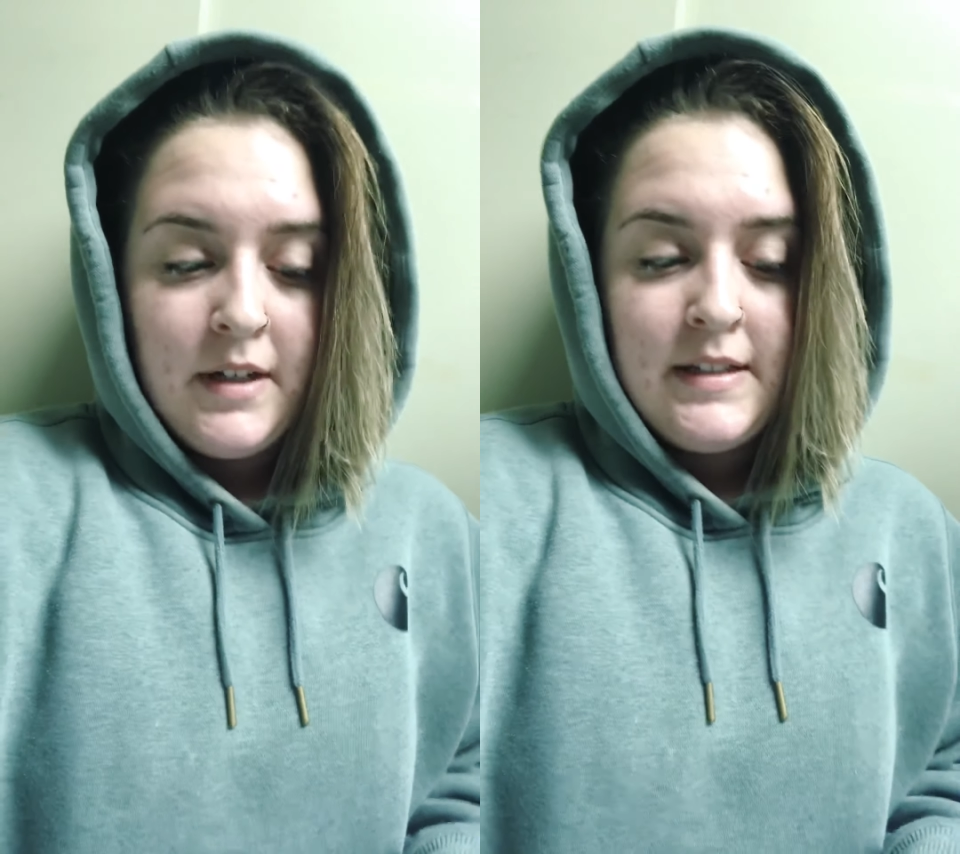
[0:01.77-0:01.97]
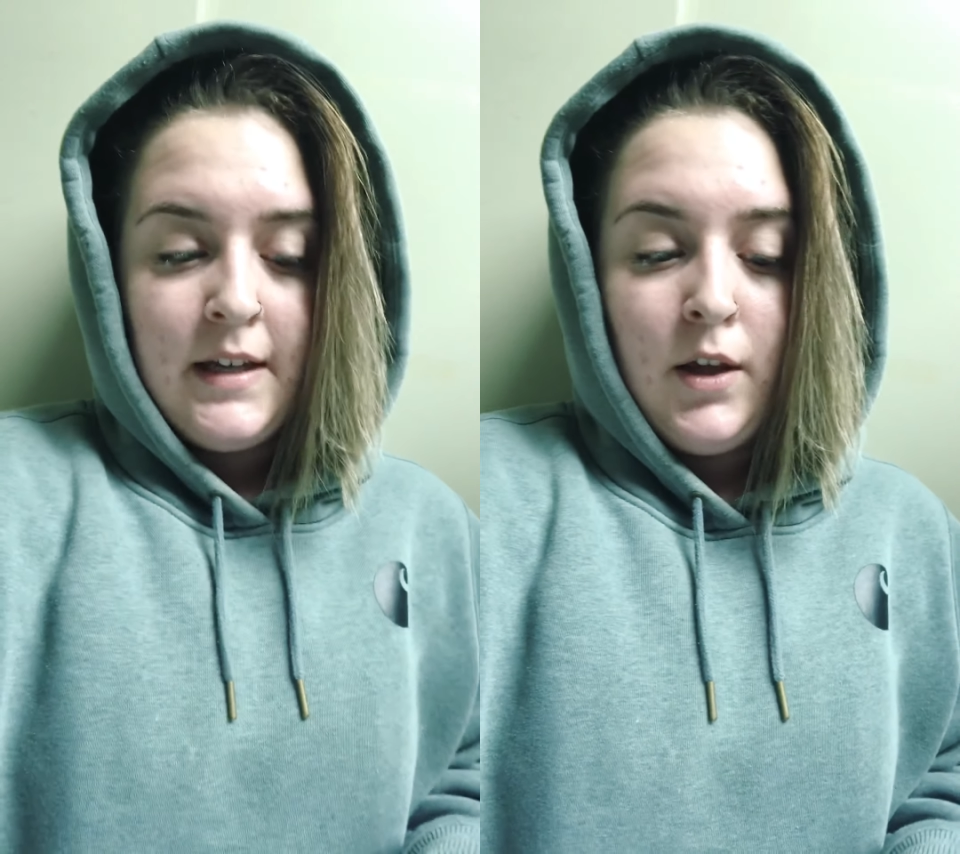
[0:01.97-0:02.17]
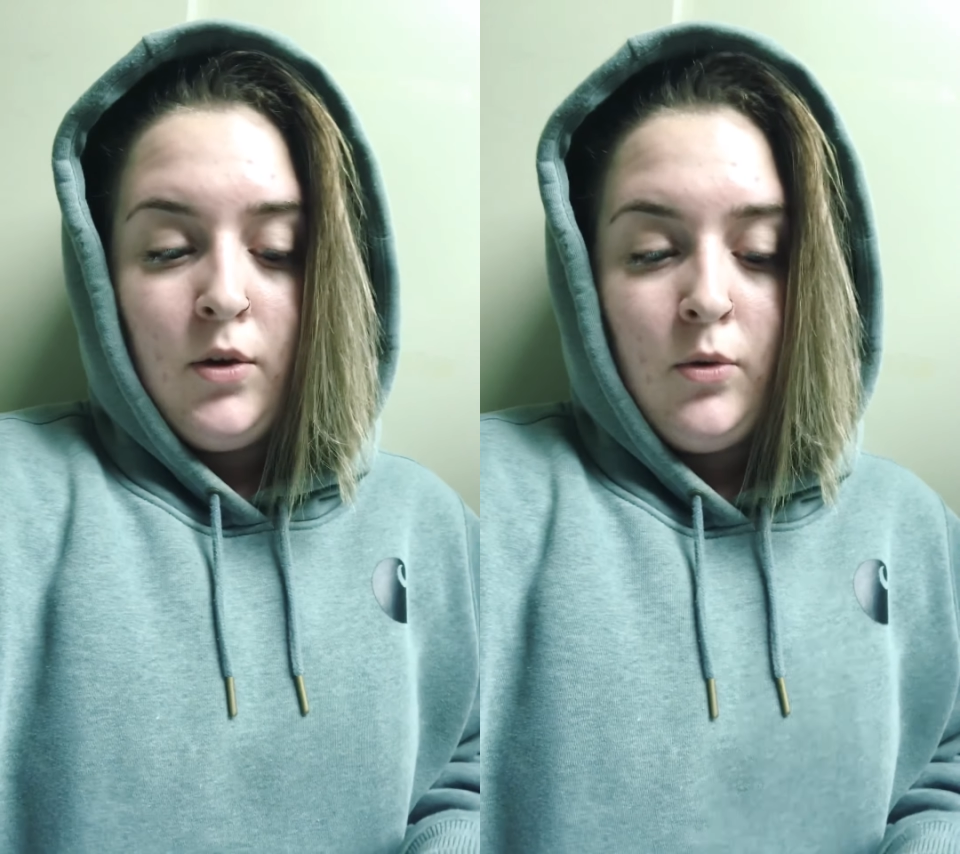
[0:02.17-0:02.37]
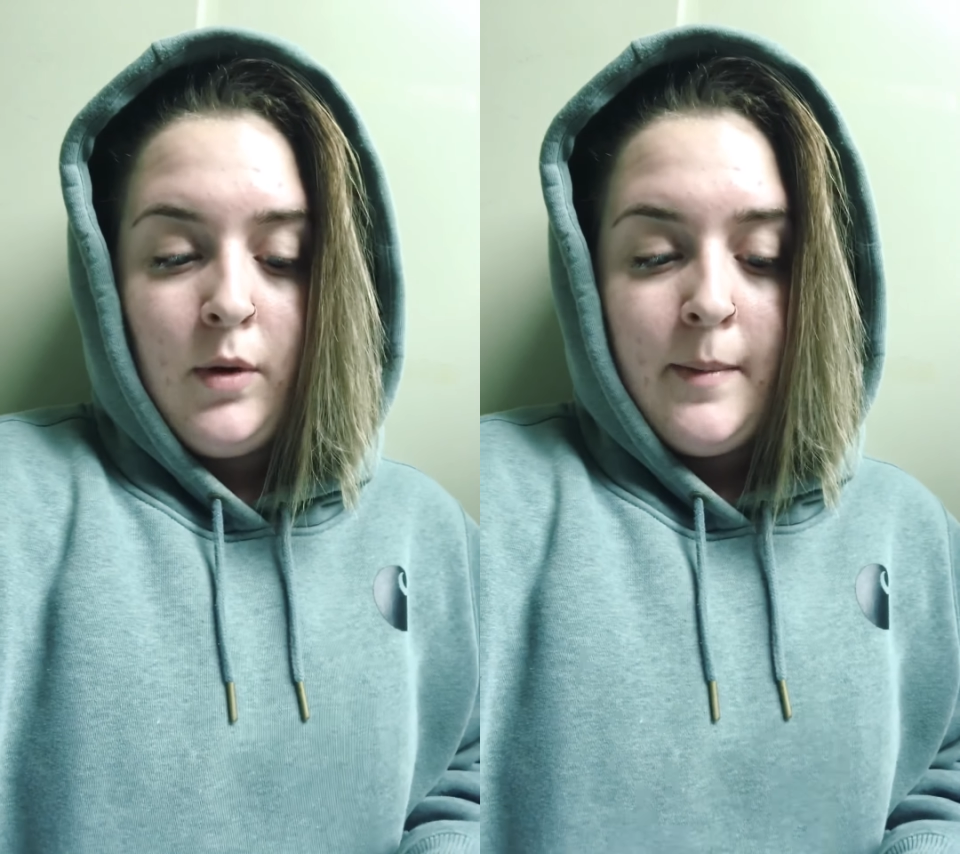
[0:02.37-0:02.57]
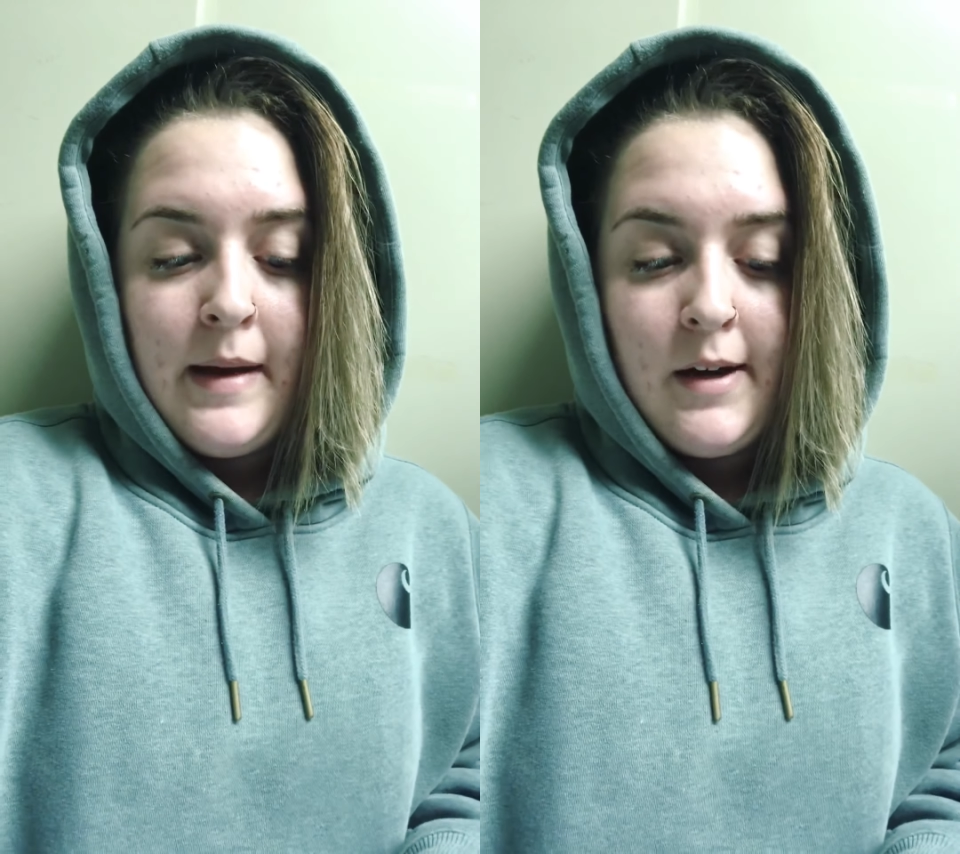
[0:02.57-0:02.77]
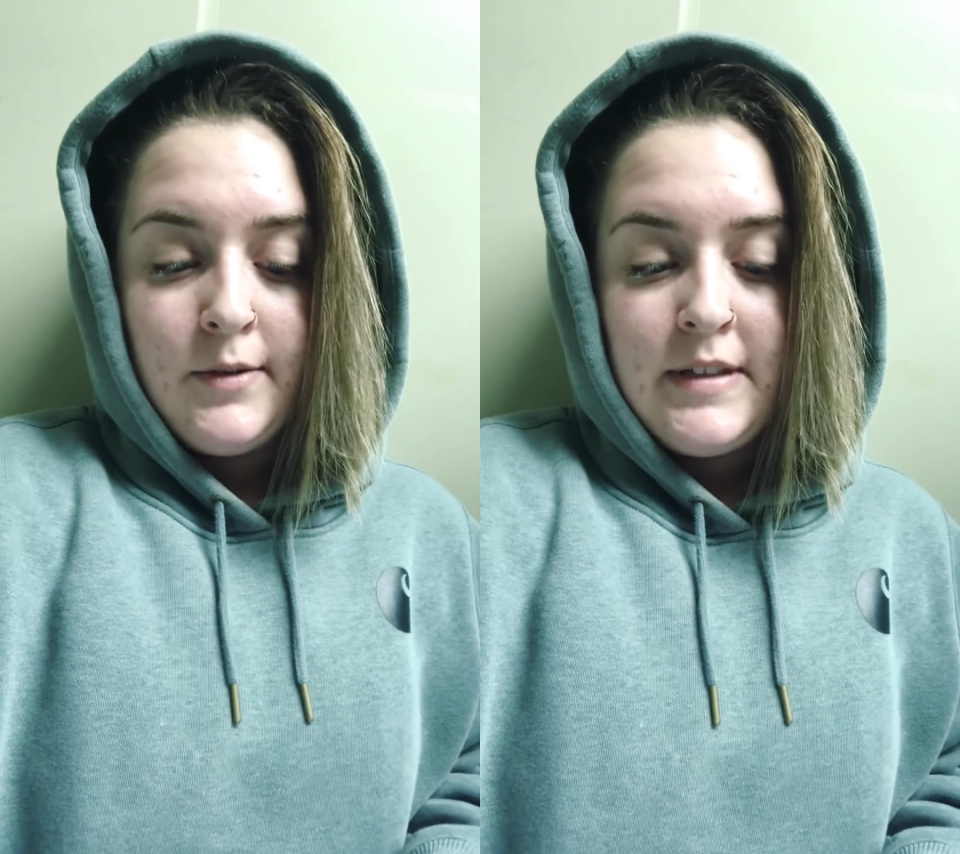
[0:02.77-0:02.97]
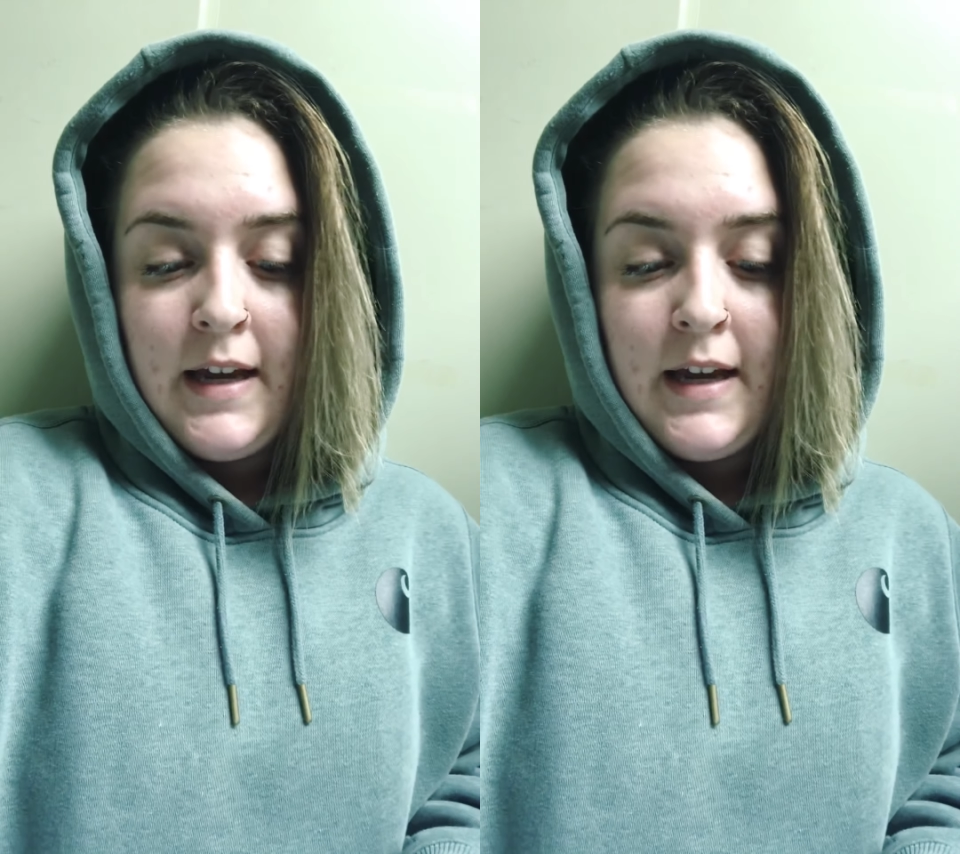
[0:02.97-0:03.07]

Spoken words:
to tell you about